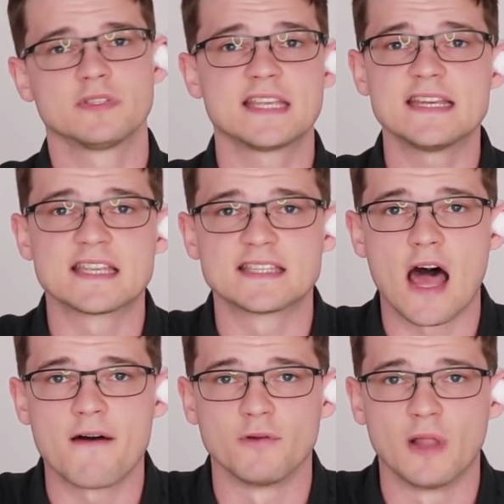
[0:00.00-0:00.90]
sees a
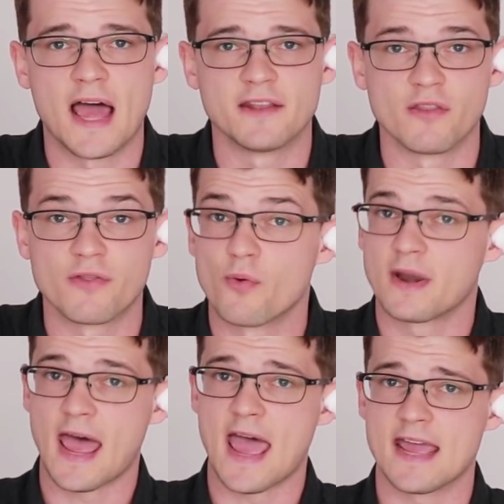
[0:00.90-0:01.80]
Zaful ad and
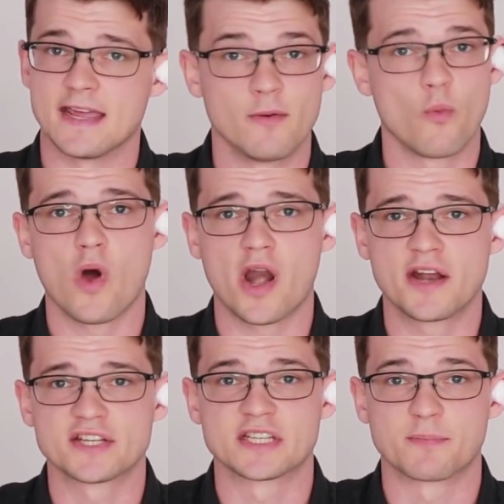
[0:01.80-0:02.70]
thought, hey, why don't
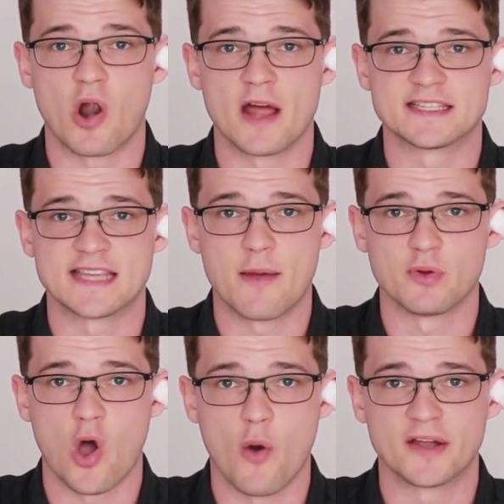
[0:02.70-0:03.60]
I just surprise Sam
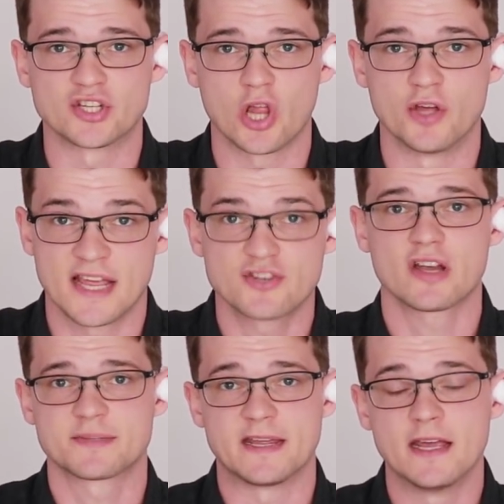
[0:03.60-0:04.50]
with a whole bunch of clothes? And
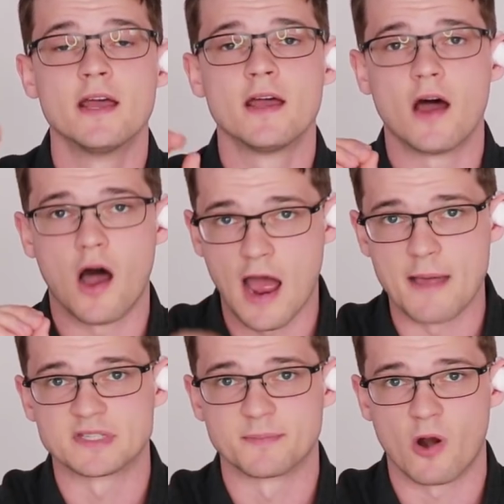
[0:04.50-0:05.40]
trust me, I
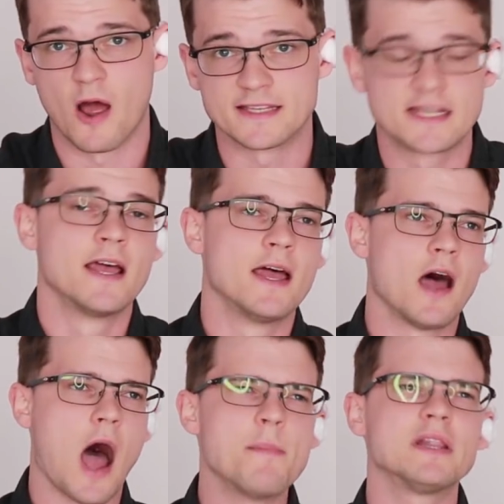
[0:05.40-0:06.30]
am surprised.
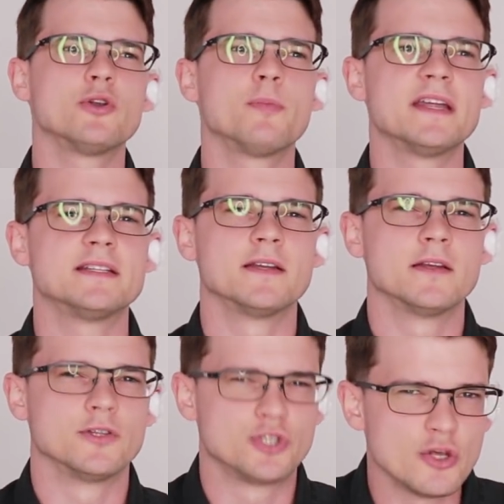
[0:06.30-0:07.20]
I'm a little bit
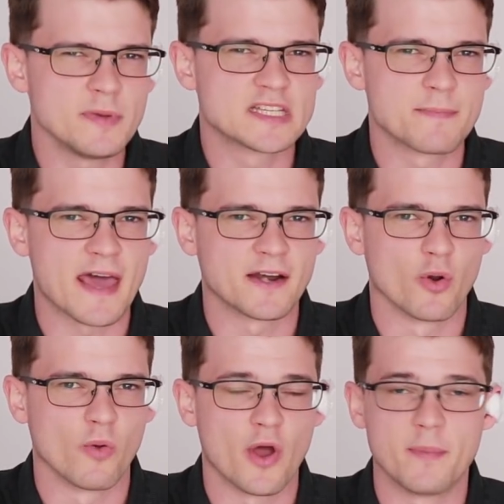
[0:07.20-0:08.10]
dubious about it
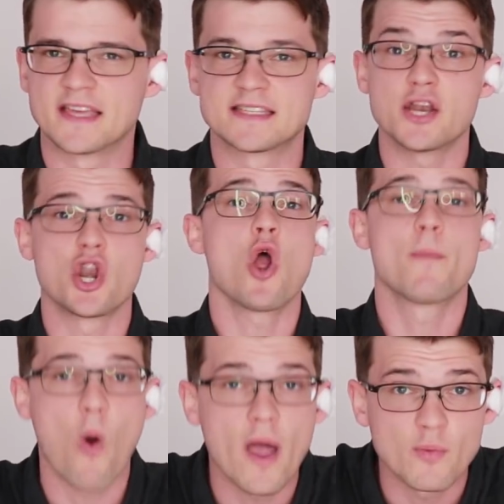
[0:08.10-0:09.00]
all though, because at no
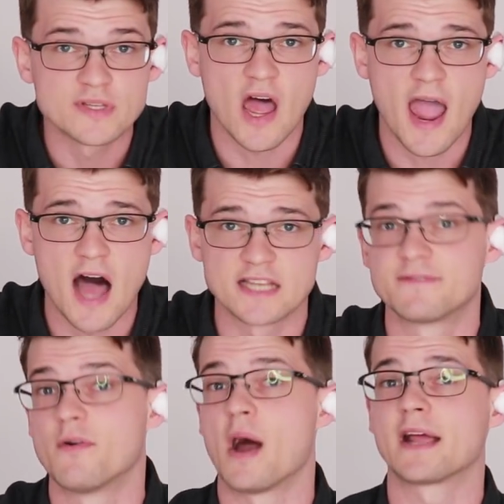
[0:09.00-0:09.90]
point was I
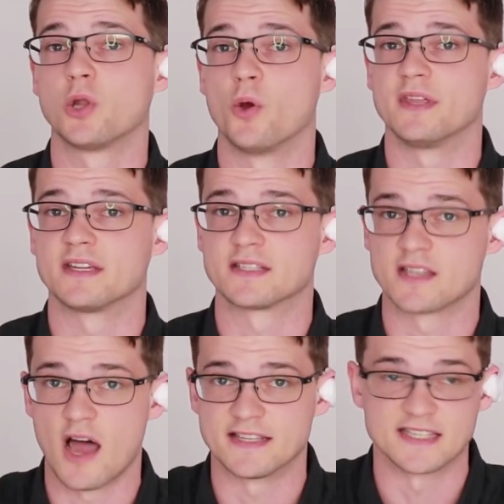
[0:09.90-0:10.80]
asked for my clothing
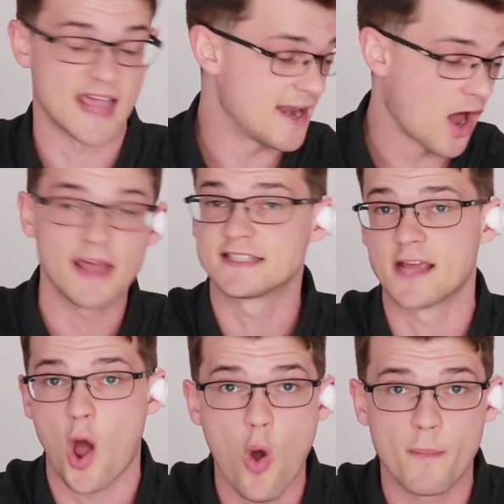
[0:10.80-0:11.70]
sizes, and I
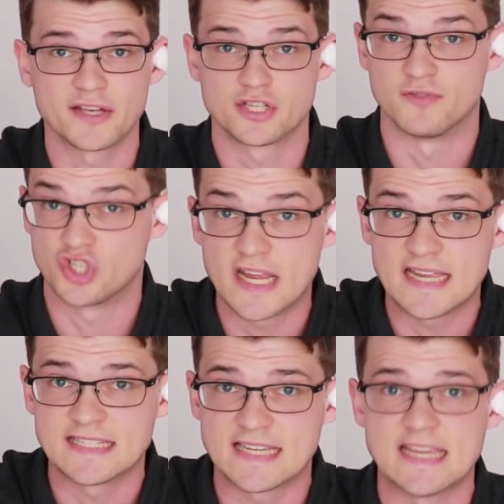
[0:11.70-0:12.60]
see a whole bunch of
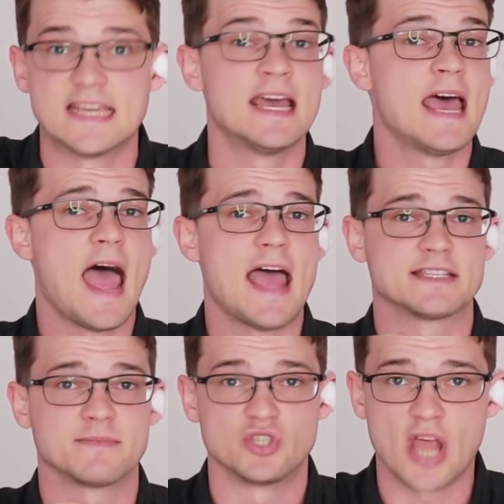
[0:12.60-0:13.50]
jeans here and
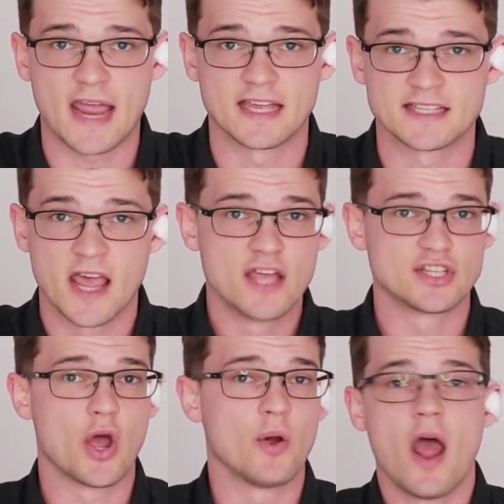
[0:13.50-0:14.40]
some jackets,
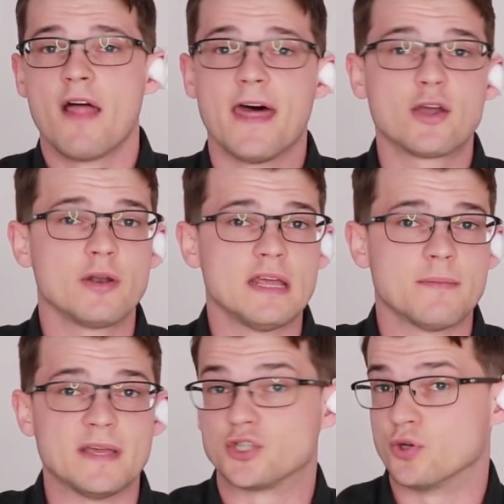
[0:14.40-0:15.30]
so they could
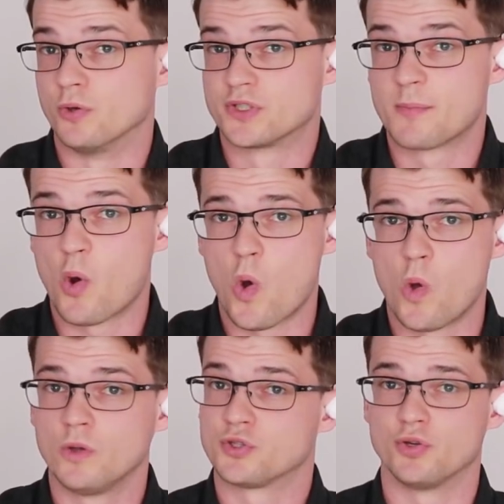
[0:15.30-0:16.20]
either be too
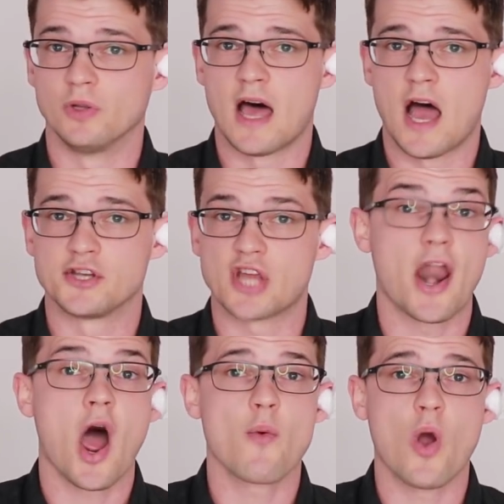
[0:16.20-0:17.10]
small, too large,
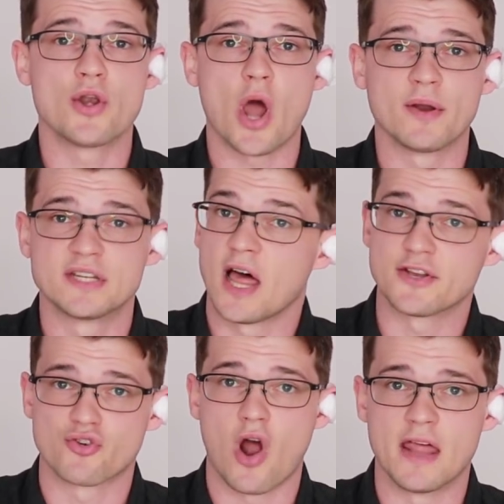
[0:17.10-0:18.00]
and I won't know until
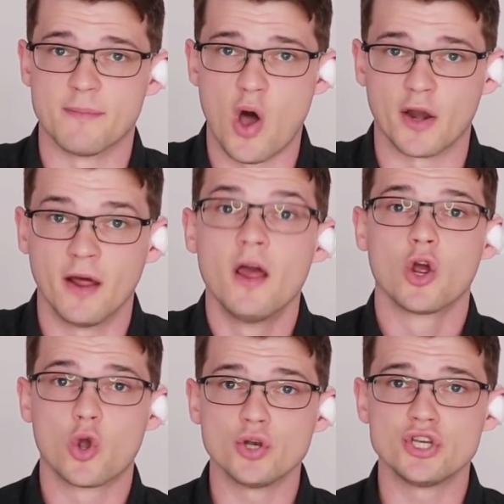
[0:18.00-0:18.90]
I try them on.
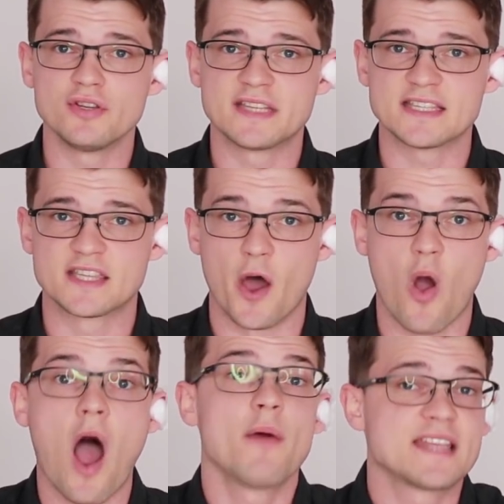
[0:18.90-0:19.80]
Good news is
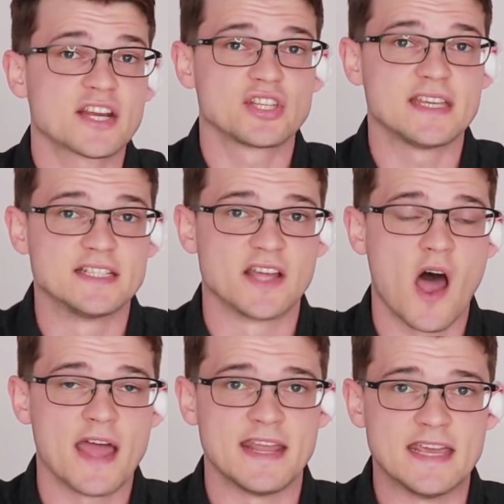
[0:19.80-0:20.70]
though, I was actually in
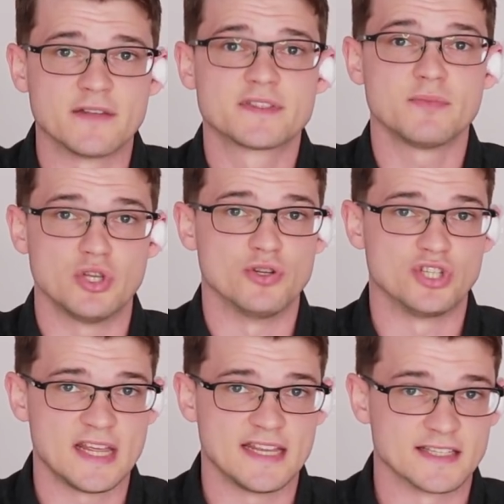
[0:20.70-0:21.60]
dire need of some new
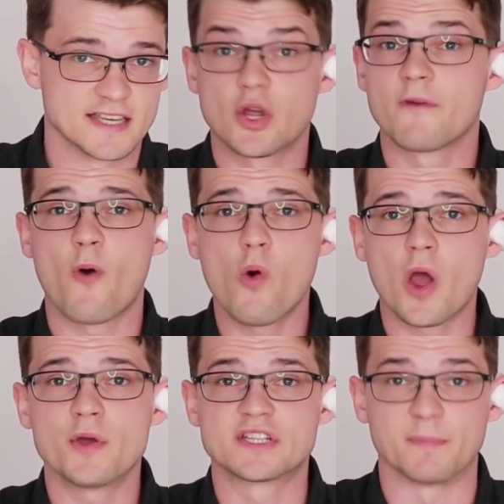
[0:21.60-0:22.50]
jeans. So if all
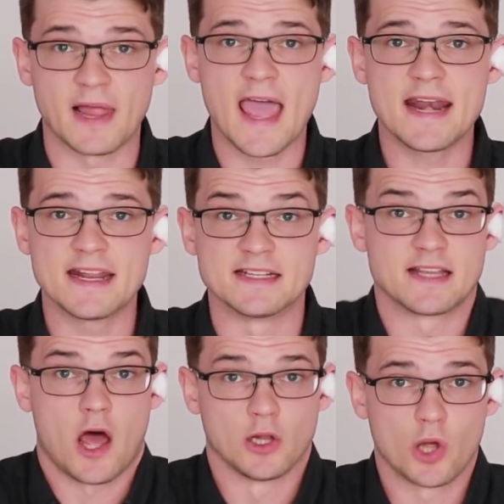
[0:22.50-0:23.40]
goes to plan
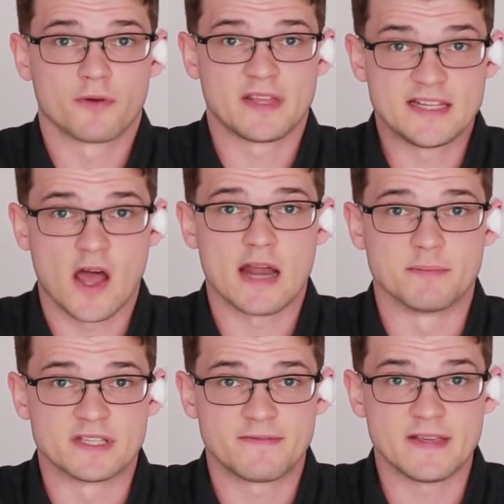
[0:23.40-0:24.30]
and a lot of these
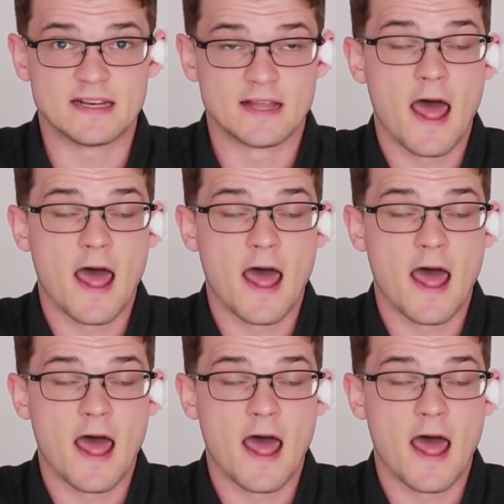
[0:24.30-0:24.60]
items fit,